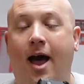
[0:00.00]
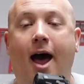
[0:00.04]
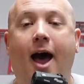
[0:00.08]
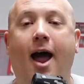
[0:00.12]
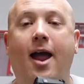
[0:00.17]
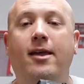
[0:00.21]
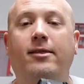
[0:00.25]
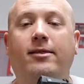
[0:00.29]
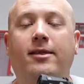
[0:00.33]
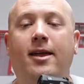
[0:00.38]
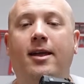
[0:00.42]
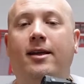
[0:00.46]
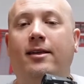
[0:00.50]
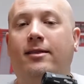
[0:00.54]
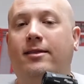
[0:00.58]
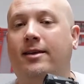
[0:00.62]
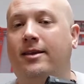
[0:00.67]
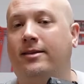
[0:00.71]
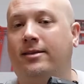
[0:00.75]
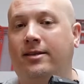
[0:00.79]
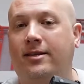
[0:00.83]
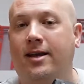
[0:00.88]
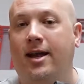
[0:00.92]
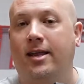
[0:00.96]
I think
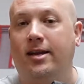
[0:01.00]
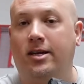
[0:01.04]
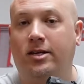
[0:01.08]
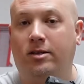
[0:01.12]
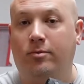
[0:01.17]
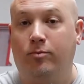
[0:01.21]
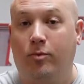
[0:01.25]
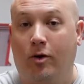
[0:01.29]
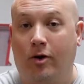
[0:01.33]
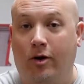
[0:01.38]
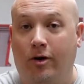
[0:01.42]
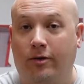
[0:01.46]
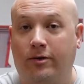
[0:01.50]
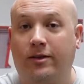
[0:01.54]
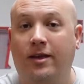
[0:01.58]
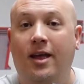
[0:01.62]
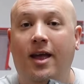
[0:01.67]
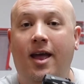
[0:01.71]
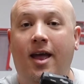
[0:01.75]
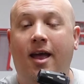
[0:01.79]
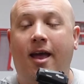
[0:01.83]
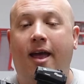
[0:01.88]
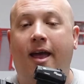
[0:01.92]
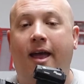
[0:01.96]
this gun is worth
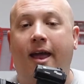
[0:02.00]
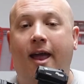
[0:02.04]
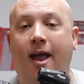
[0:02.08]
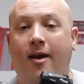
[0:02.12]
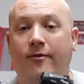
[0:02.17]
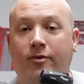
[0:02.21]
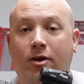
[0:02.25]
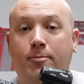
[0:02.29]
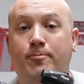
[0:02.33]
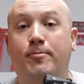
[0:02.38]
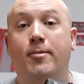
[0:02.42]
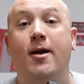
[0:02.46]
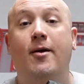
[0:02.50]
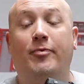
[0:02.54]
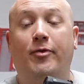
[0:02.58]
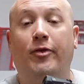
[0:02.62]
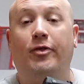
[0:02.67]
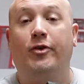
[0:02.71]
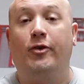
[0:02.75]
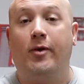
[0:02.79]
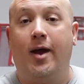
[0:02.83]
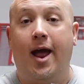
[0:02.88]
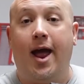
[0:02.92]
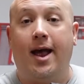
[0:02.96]
every bit
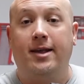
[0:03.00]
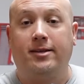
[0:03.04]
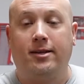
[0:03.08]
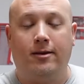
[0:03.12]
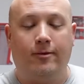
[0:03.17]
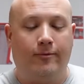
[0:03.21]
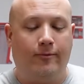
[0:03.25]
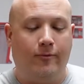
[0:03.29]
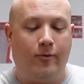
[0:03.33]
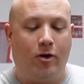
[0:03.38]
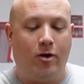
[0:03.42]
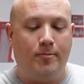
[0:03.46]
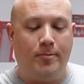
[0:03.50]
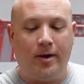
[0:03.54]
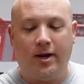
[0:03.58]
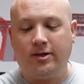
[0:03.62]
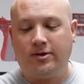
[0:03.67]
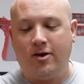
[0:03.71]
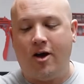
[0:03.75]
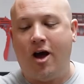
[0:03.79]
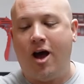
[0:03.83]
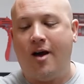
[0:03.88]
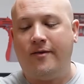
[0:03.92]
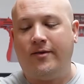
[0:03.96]
that they're asking for
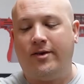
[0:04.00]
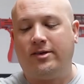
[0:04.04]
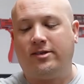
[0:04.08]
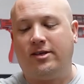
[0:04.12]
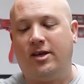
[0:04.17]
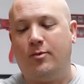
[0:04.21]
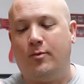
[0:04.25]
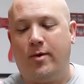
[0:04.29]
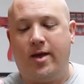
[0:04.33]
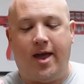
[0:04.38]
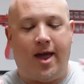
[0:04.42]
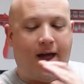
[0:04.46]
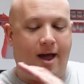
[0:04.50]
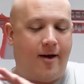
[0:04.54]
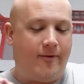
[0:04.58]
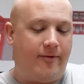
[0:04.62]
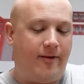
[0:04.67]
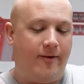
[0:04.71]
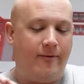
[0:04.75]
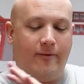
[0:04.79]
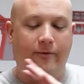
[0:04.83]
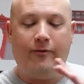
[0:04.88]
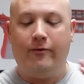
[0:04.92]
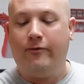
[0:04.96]
because obviously we
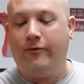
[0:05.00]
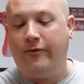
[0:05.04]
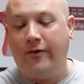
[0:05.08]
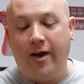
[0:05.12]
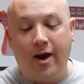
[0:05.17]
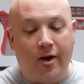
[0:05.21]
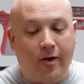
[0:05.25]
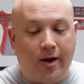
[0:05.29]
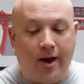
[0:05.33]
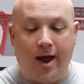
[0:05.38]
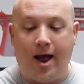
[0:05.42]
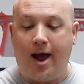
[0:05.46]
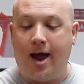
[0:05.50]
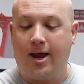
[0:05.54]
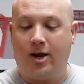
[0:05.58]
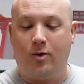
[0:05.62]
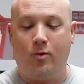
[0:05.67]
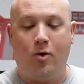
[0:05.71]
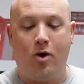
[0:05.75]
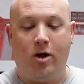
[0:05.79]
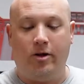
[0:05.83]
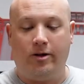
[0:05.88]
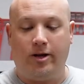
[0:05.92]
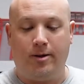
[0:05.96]
have very high
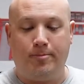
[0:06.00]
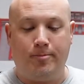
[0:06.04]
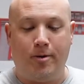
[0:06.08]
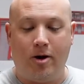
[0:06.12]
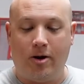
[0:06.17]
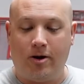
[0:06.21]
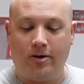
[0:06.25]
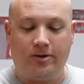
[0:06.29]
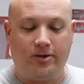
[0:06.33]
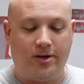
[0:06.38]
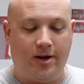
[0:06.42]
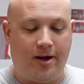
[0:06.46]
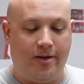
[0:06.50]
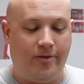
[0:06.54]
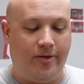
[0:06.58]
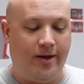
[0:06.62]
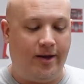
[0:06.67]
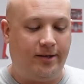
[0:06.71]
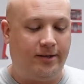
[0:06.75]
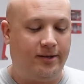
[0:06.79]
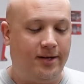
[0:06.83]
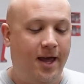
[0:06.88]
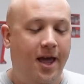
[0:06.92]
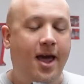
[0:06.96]
quality parts on
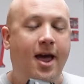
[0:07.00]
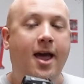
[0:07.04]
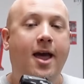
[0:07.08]
this,